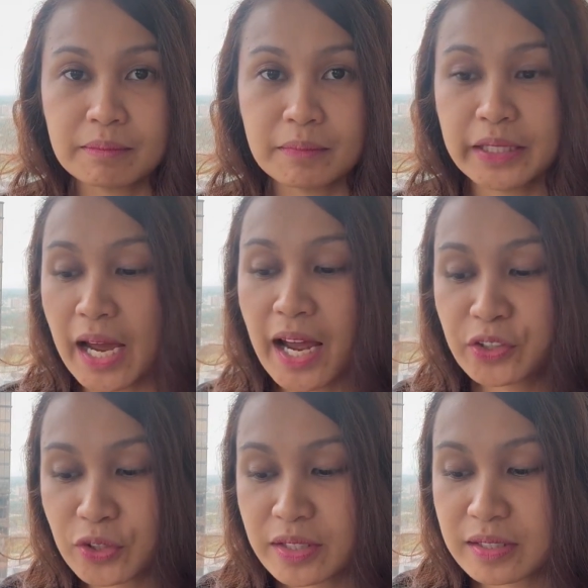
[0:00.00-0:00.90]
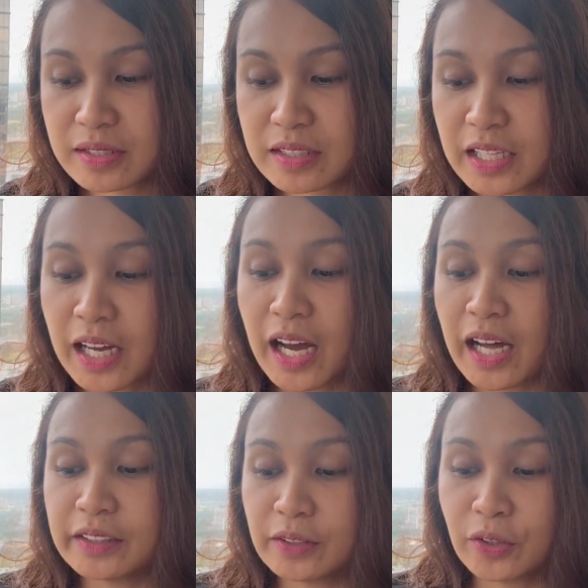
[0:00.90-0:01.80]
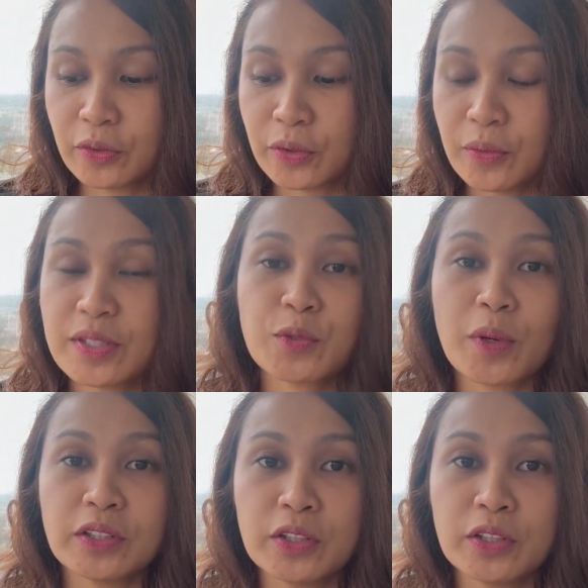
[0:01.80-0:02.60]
the address, the logo is quite